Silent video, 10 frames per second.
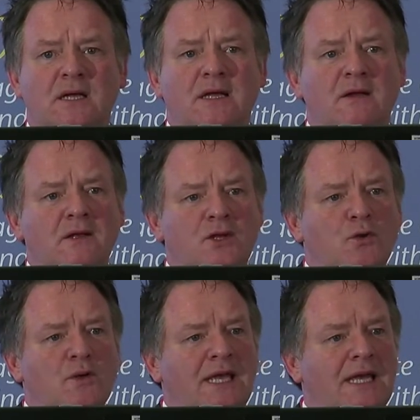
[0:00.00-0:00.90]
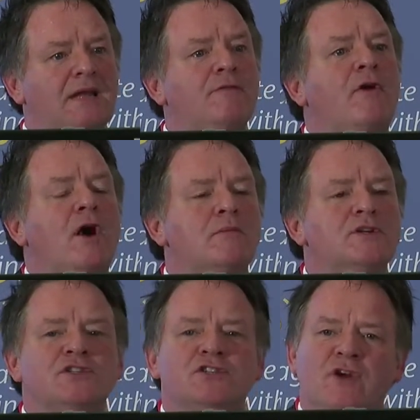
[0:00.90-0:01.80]
you know, getting
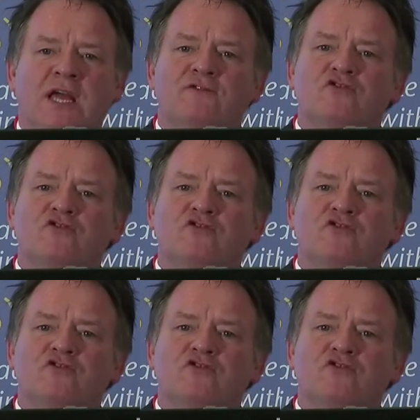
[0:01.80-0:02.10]
farmers to drive